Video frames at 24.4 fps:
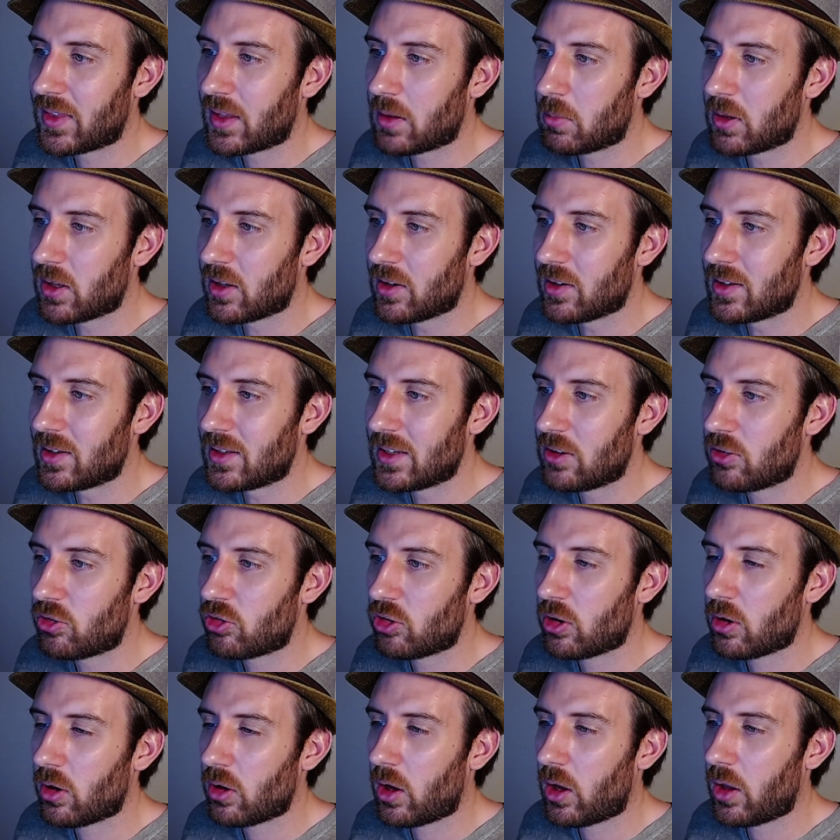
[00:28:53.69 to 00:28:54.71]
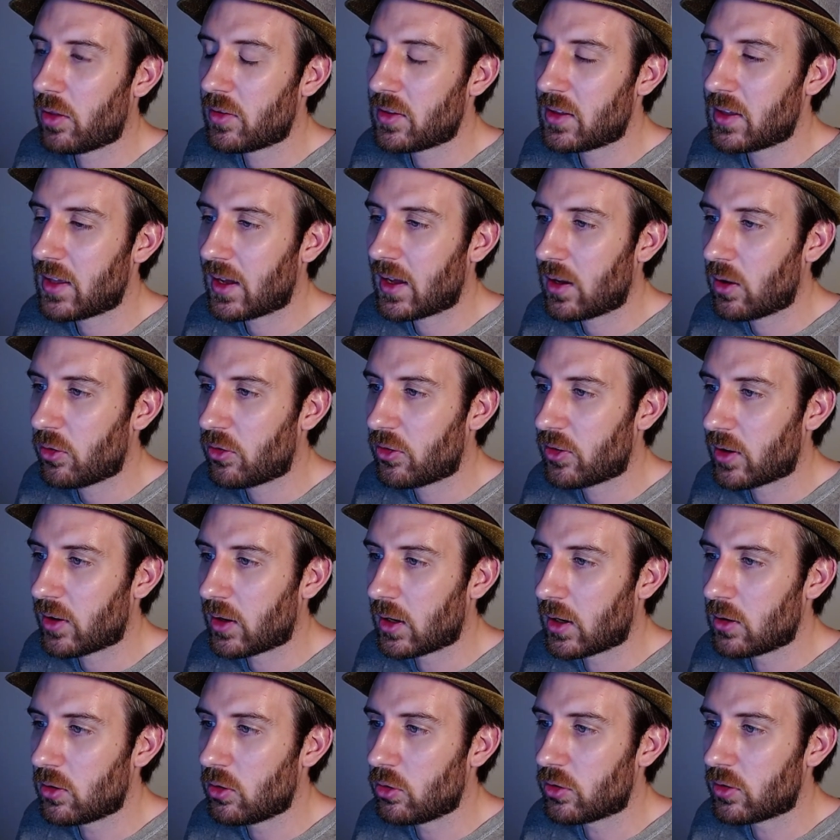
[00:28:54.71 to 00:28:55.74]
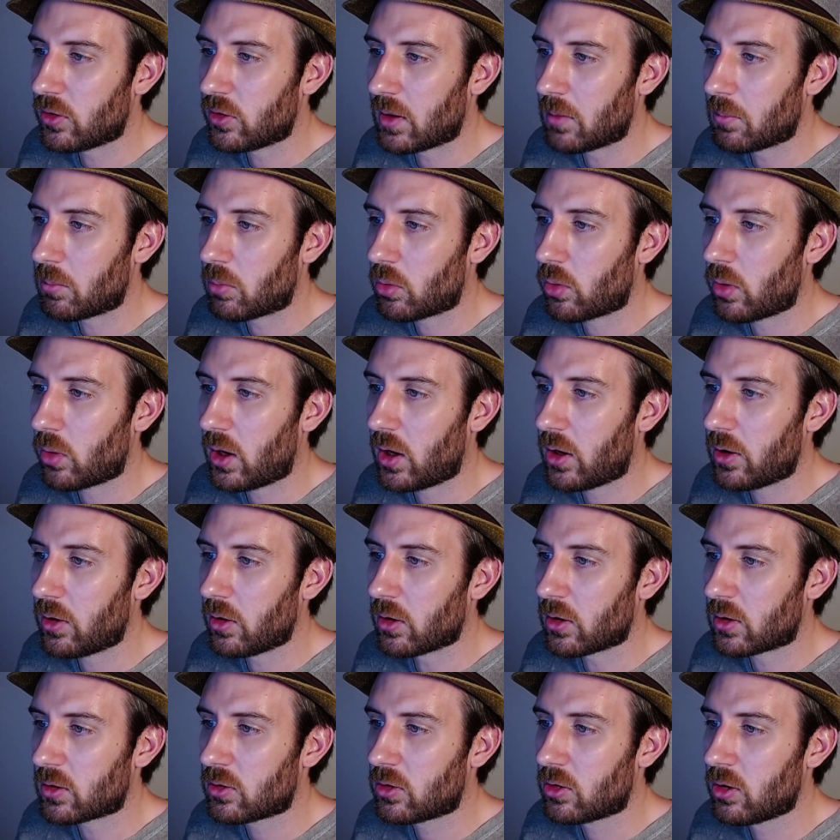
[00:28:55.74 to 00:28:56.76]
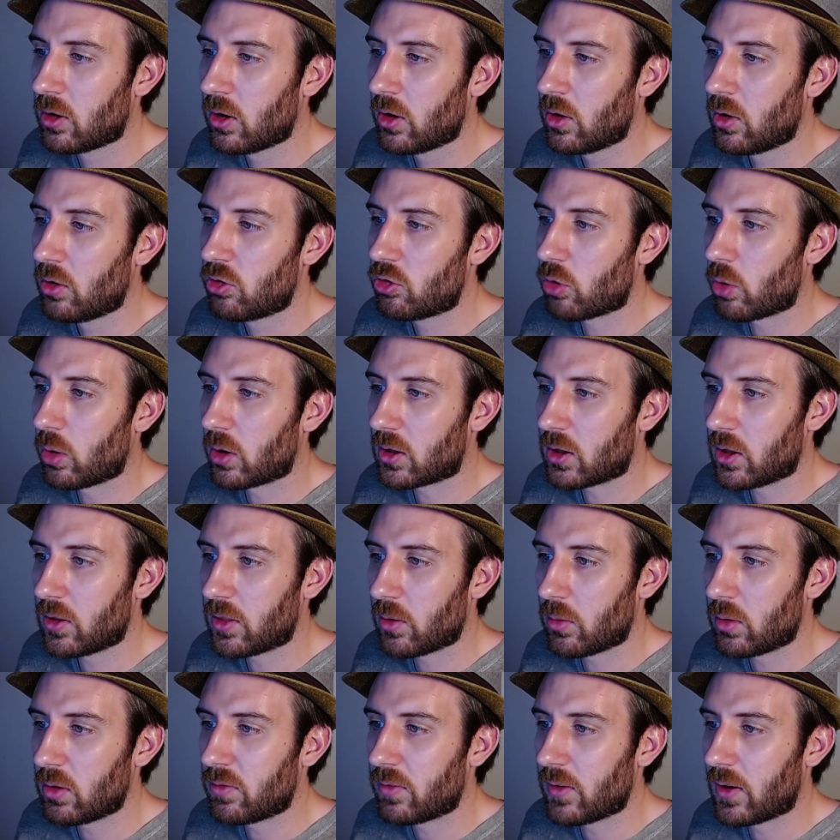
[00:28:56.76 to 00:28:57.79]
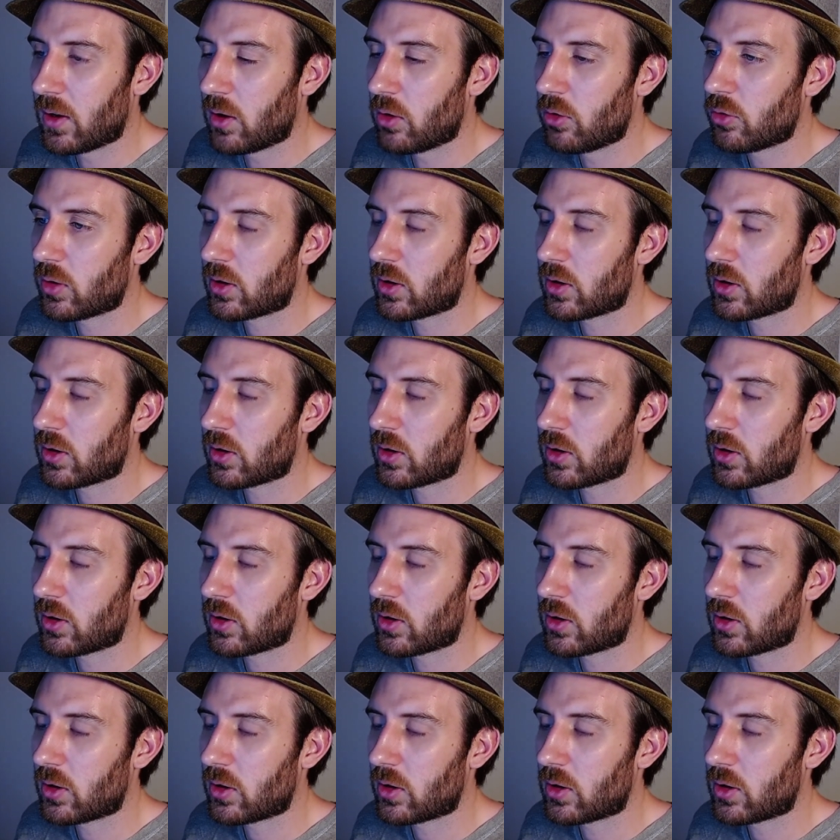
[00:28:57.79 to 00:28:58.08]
that'd be addition on the outside using that product shortcut that we found.